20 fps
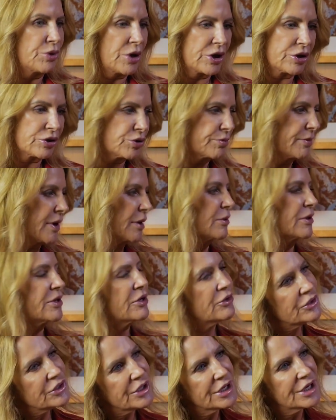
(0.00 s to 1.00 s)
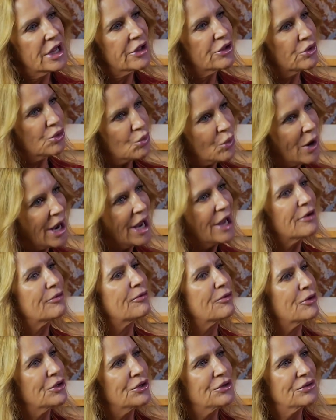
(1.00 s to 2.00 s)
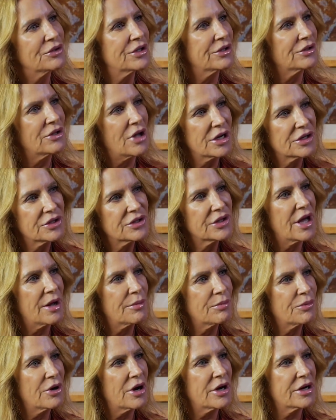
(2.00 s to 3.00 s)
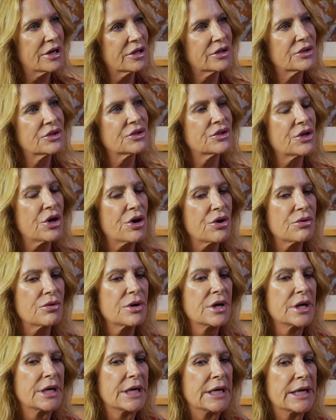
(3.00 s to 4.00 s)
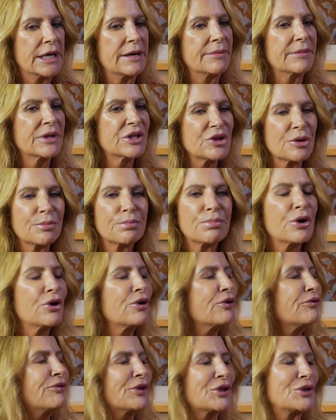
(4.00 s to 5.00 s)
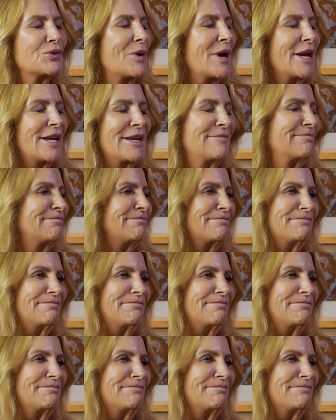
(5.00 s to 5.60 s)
the product, or maybe there's another way for you to launch that product. So it's a perfect way.